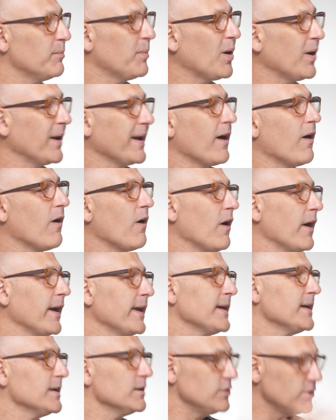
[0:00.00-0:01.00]
by
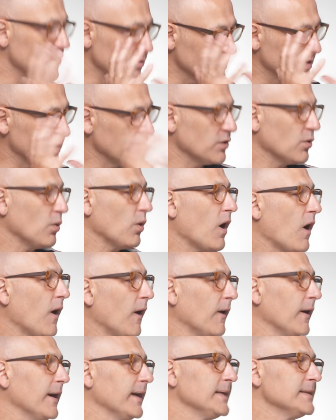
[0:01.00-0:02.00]
eye, using your
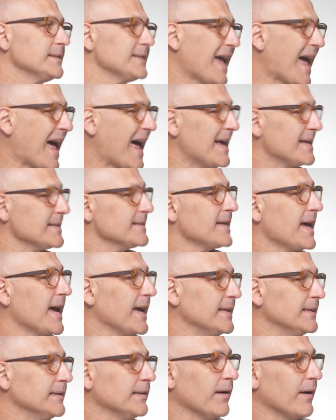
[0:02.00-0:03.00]
eyes as
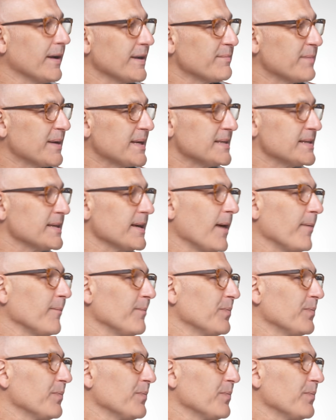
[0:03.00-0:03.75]
a light meter.